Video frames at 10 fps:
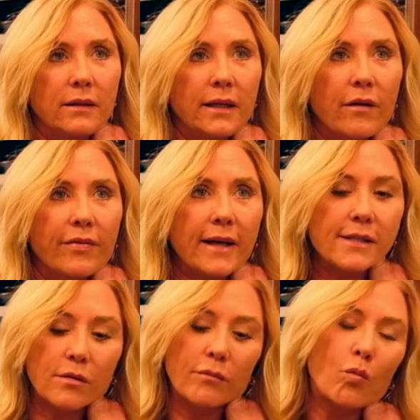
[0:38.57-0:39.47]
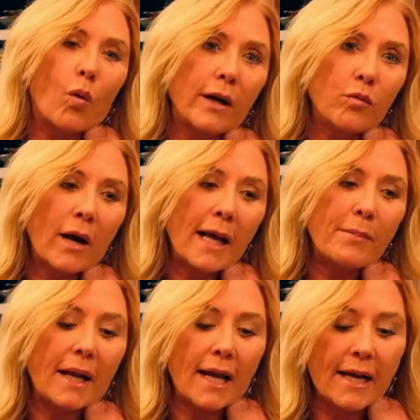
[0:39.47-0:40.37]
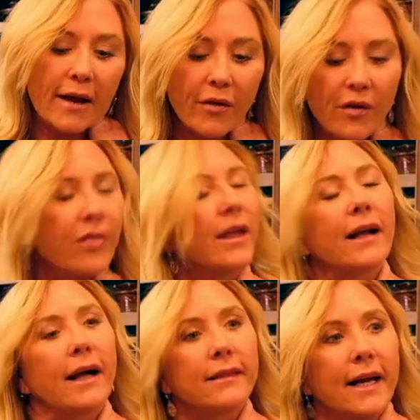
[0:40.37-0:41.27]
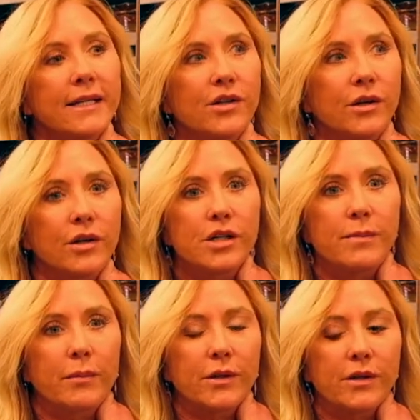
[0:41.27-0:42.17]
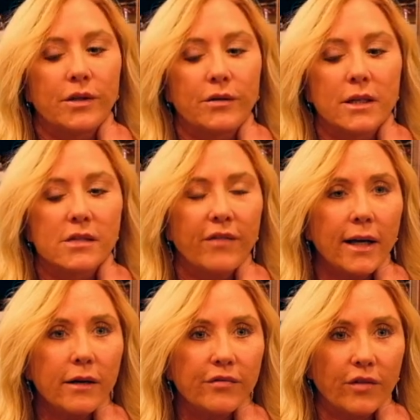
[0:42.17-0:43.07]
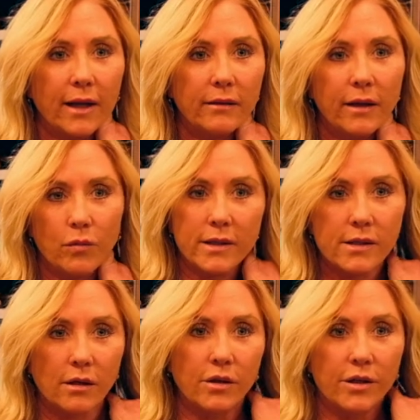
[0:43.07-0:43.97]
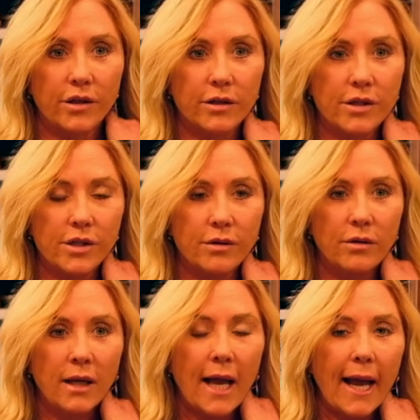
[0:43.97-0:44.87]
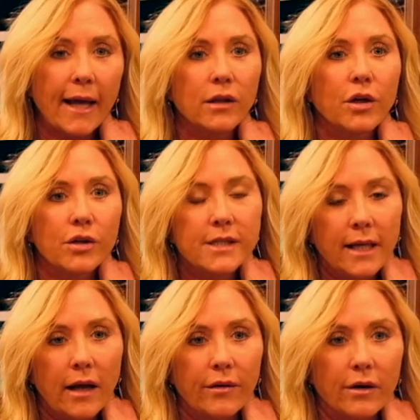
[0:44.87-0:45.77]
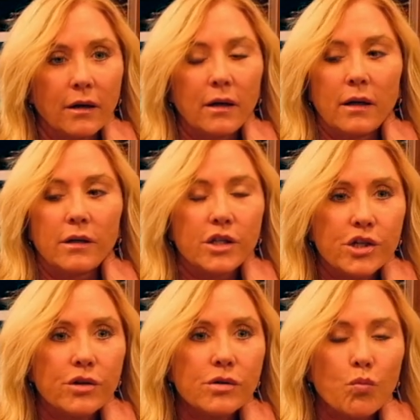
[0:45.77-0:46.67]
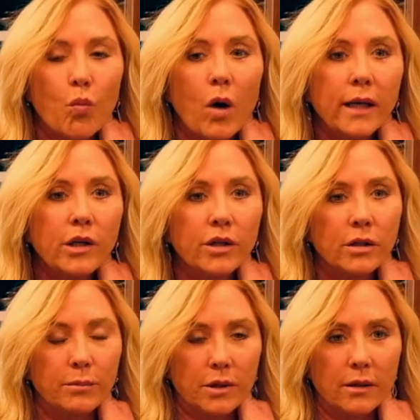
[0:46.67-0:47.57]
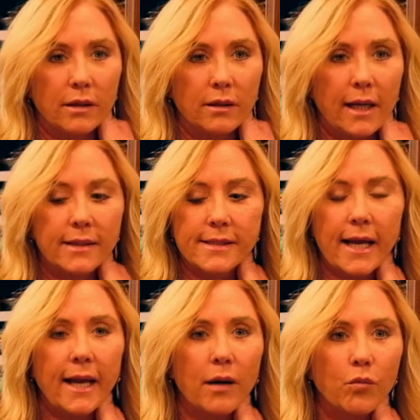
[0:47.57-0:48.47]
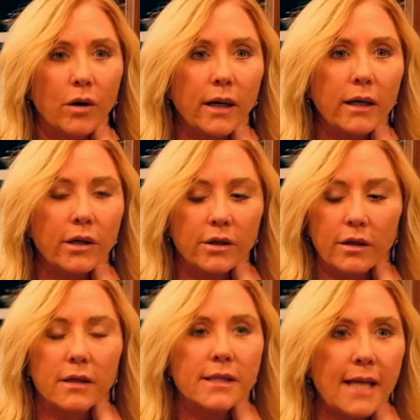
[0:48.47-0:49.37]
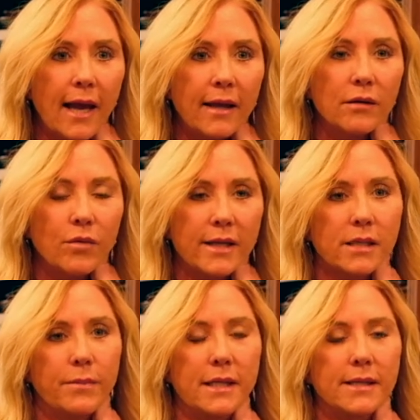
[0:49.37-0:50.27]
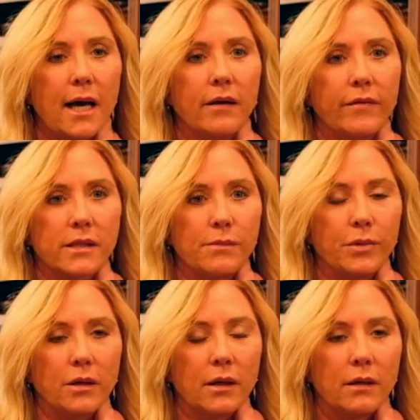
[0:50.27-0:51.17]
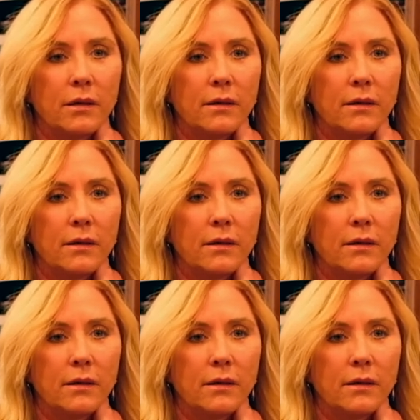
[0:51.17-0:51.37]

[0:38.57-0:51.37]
you know that's one way but another thing i like to encourage people to do is find a friend that wants to learn to cook too and learn together choose one cookbook and say we're going to cook 10 recipes out of this book